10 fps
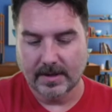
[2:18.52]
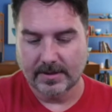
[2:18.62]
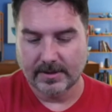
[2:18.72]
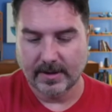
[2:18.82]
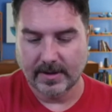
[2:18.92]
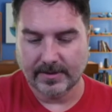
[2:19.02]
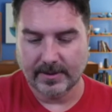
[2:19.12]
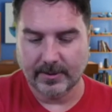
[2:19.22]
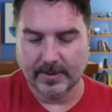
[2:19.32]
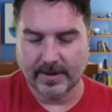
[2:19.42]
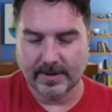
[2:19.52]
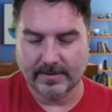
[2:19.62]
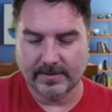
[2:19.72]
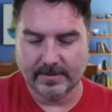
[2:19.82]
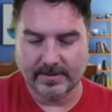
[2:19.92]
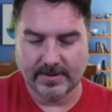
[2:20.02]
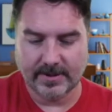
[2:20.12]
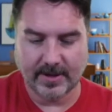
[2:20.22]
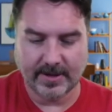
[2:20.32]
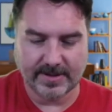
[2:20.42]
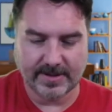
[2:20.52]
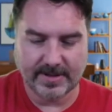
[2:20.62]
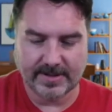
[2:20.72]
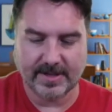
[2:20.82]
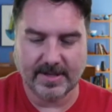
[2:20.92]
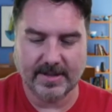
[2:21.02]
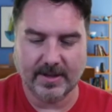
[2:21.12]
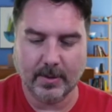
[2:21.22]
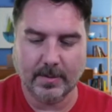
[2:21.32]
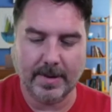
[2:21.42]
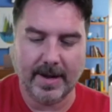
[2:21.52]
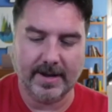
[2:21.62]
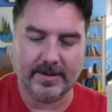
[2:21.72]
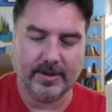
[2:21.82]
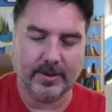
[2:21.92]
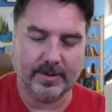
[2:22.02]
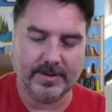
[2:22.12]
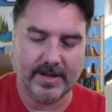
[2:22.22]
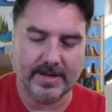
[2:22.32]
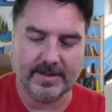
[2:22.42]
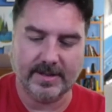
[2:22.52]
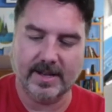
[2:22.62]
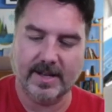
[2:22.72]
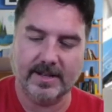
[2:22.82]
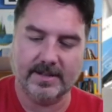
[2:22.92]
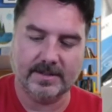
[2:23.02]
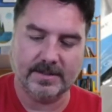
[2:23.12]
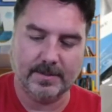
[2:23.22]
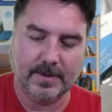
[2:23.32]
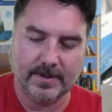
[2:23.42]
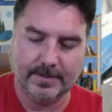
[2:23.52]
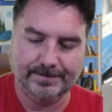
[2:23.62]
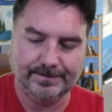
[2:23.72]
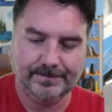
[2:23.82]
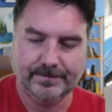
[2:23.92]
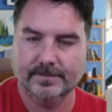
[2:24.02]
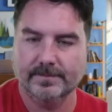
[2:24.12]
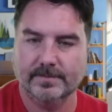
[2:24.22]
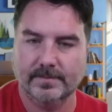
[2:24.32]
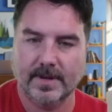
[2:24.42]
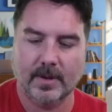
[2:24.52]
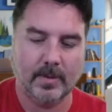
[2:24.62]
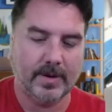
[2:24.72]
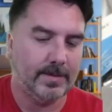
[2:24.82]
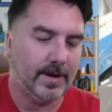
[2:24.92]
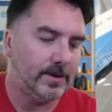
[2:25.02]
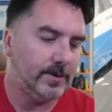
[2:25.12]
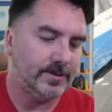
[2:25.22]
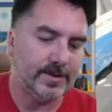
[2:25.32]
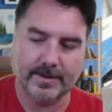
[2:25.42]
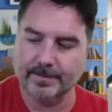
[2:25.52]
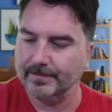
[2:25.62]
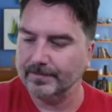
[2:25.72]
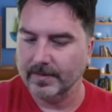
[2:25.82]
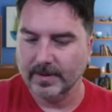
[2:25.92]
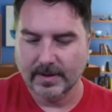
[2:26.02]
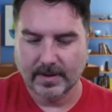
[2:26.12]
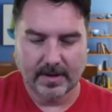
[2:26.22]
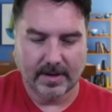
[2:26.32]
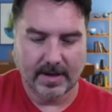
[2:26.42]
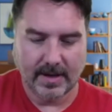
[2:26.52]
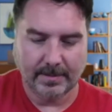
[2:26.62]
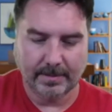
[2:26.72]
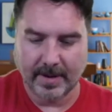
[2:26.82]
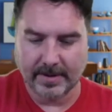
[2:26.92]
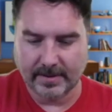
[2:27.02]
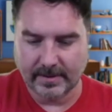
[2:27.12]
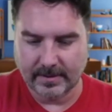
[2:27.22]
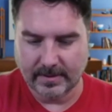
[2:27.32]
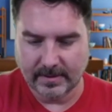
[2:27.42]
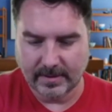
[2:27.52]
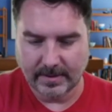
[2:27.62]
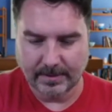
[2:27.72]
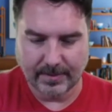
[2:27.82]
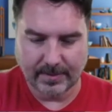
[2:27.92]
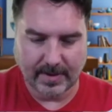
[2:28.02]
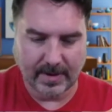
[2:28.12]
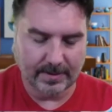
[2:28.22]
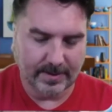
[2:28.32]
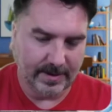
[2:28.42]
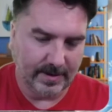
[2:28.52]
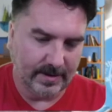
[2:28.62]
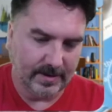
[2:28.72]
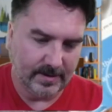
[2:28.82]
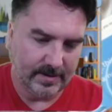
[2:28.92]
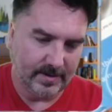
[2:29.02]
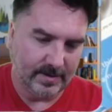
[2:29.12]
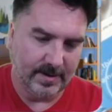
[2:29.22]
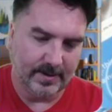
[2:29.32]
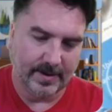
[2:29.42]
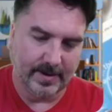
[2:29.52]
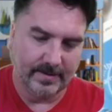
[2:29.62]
So I have to toss this in the old bag too. It's nice and light and small. Not worried about losing it. I'm betting it probably... Oh yeah.